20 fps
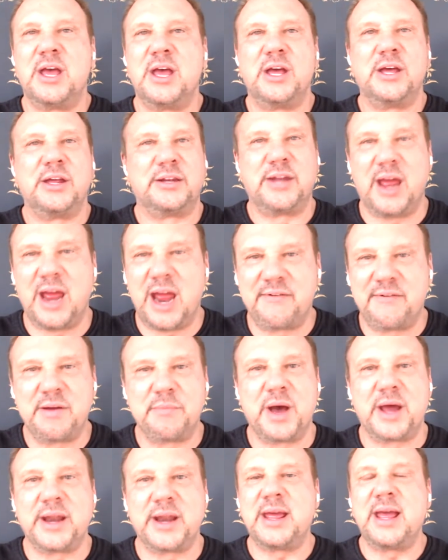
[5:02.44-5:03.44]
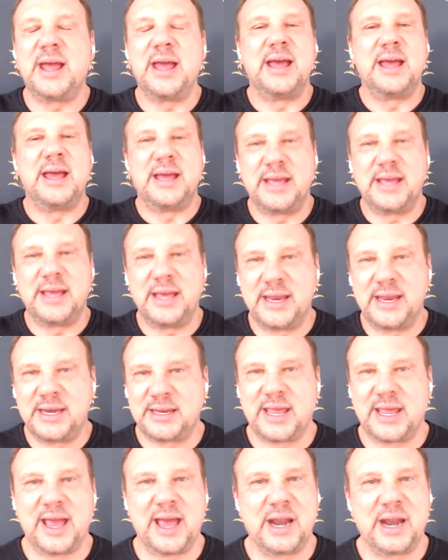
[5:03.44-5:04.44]
to everybody in
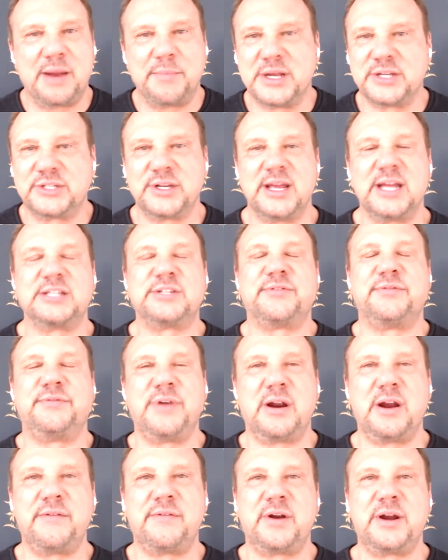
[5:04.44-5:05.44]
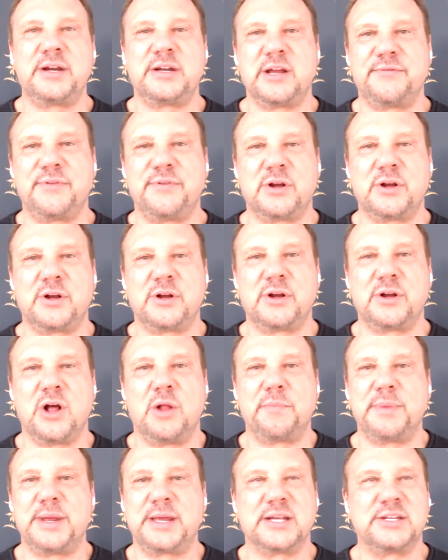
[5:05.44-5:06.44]
cannabis. It's very, very difficult
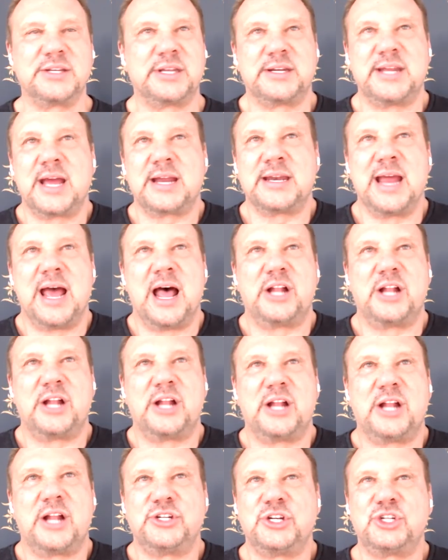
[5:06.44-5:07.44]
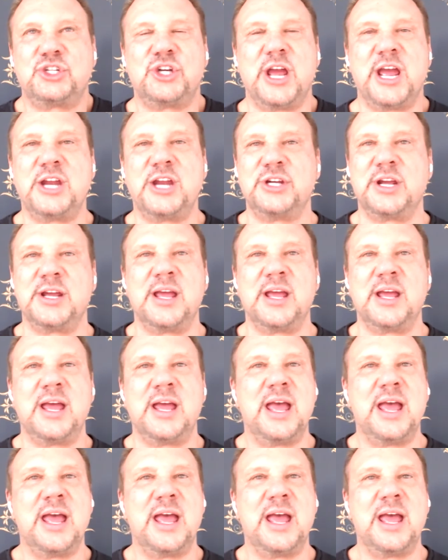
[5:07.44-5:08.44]
because the technology is changing.
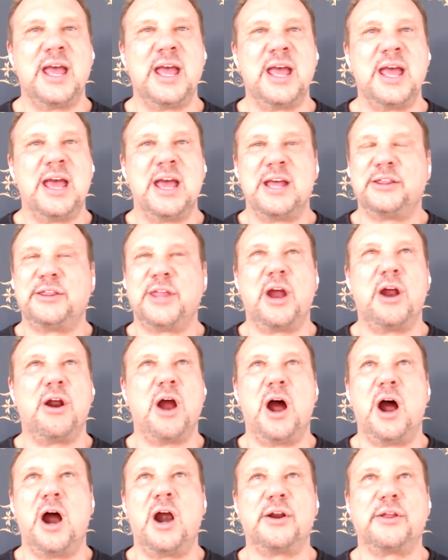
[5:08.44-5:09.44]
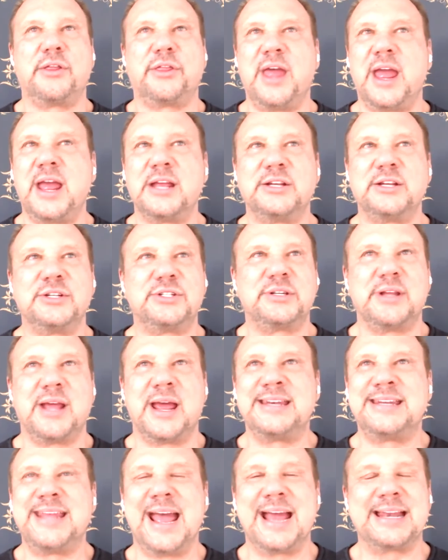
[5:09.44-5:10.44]
There are things and
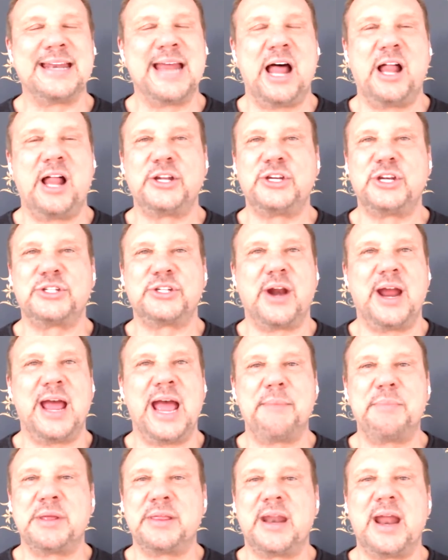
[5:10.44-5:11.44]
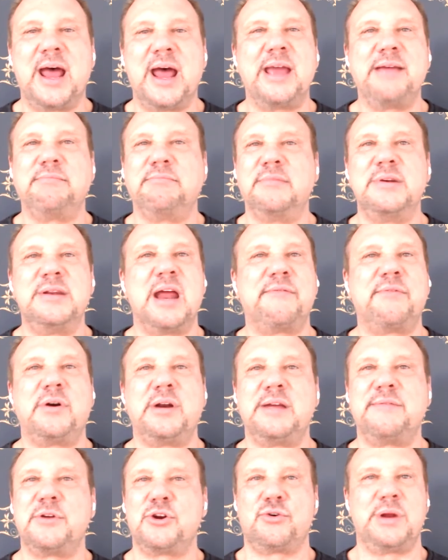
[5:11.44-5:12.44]
technologies that are happening that I never
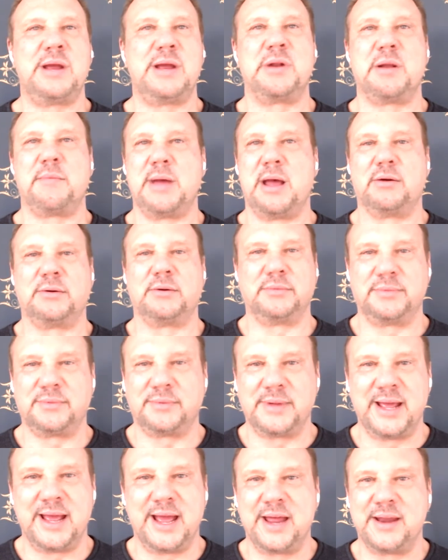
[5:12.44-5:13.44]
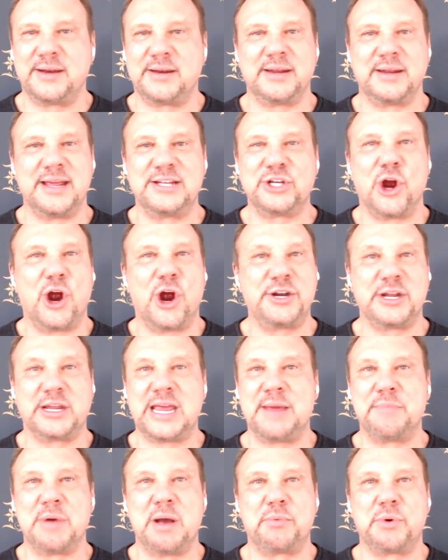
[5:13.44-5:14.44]
even dreamed about. And it's hard to keep
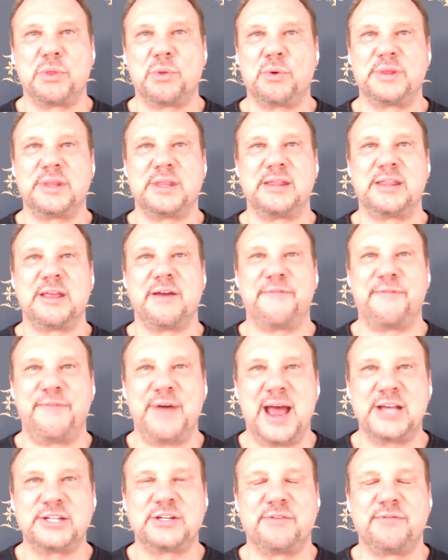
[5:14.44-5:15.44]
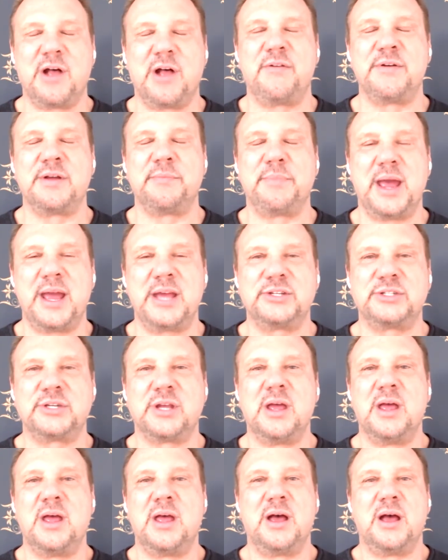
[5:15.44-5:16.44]
up with the fast evolving pace
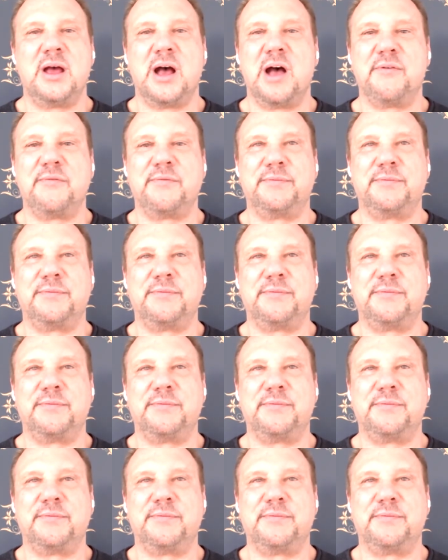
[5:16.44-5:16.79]
of